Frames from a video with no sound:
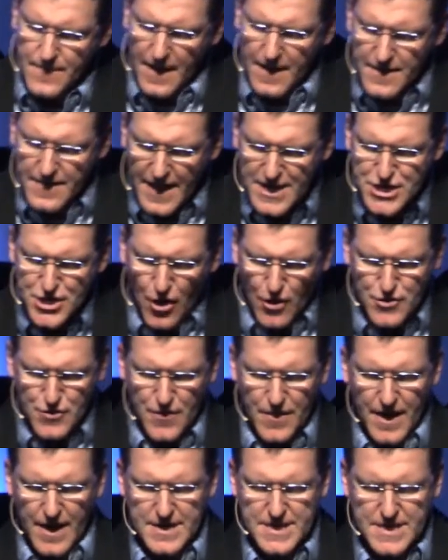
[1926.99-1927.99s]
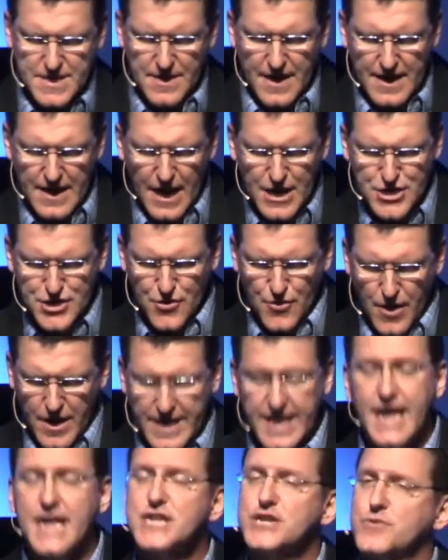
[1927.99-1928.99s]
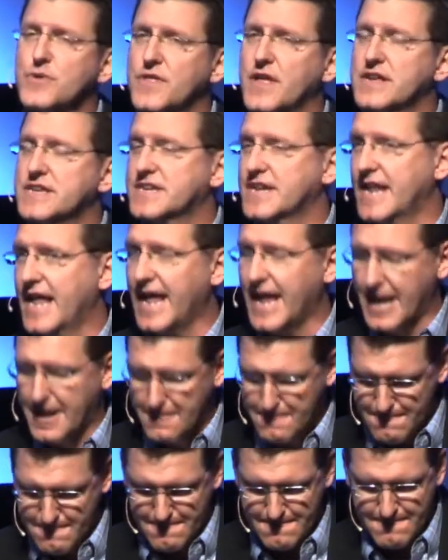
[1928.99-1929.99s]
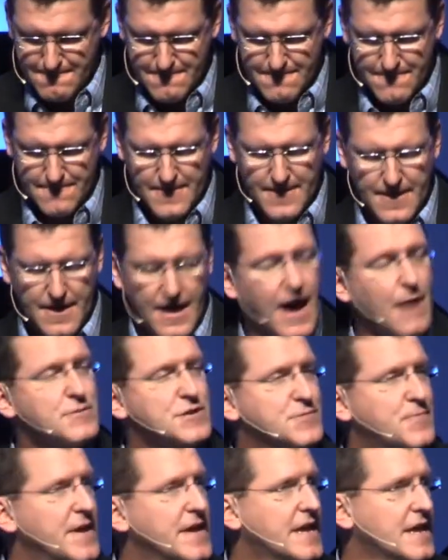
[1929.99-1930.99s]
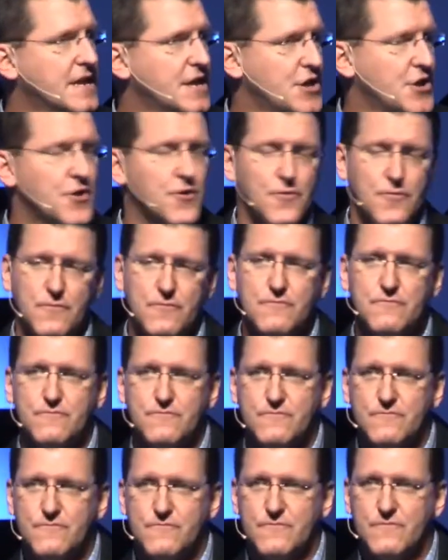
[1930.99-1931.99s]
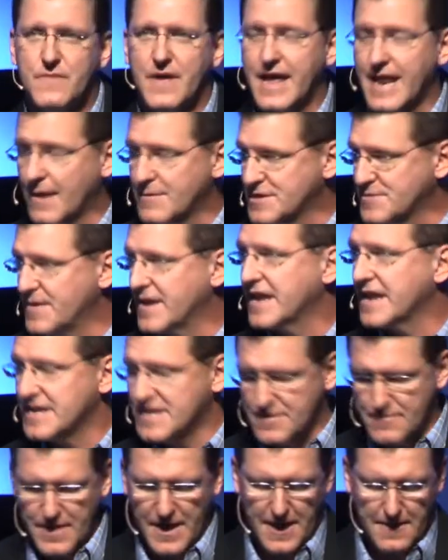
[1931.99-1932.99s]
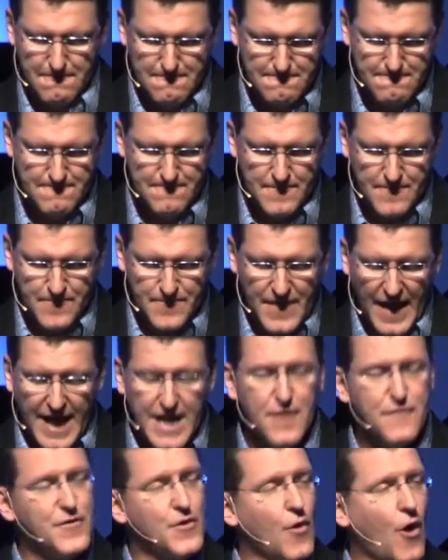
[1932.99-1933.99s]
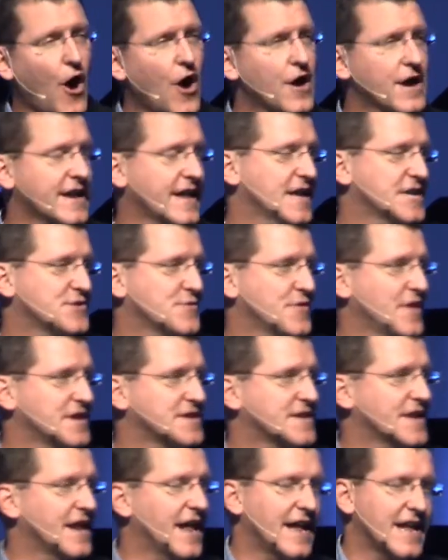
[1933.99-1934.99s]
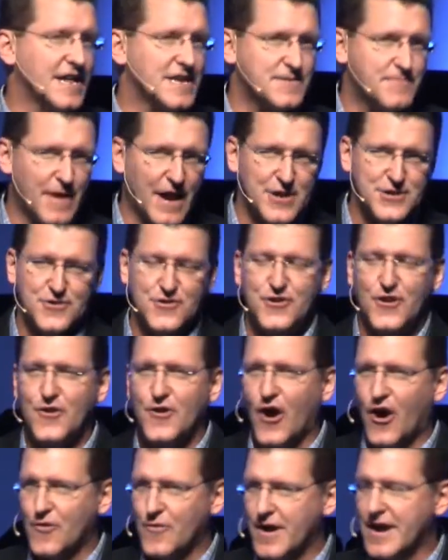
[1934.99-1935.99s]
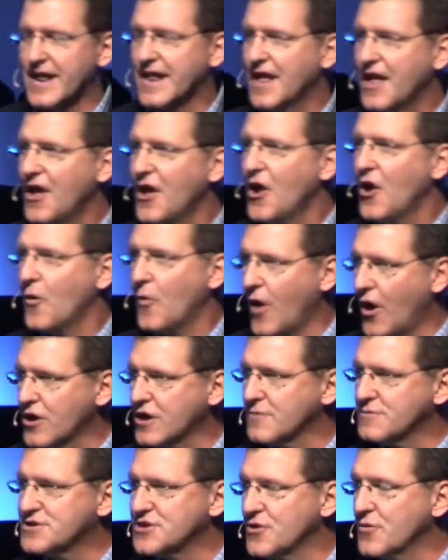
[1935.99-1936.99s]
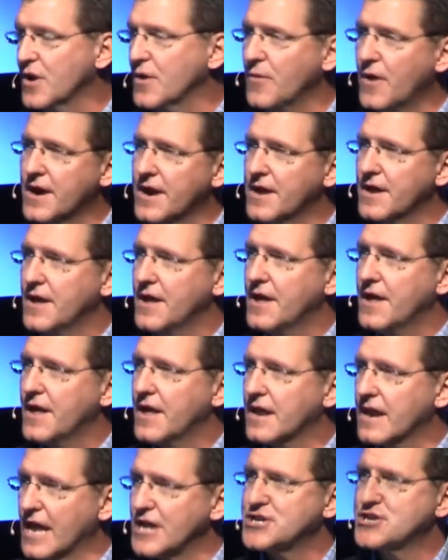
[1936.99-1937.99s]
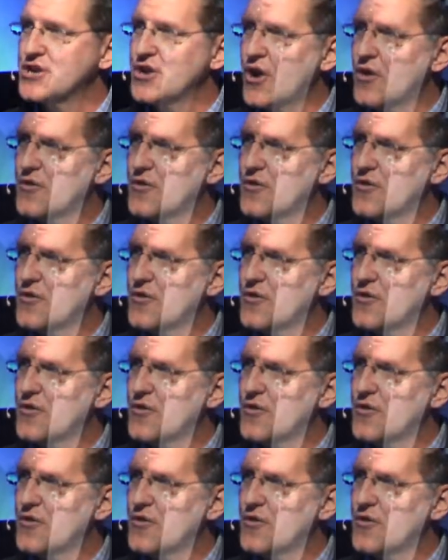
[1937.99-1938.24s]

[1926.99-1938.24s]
that starts with us. Unless you are a guest with us today, I'm speaking to you, and I'm speaking to me. And if you are a guest with us today, as Pastor Kurt already welcomed you, we want to let you know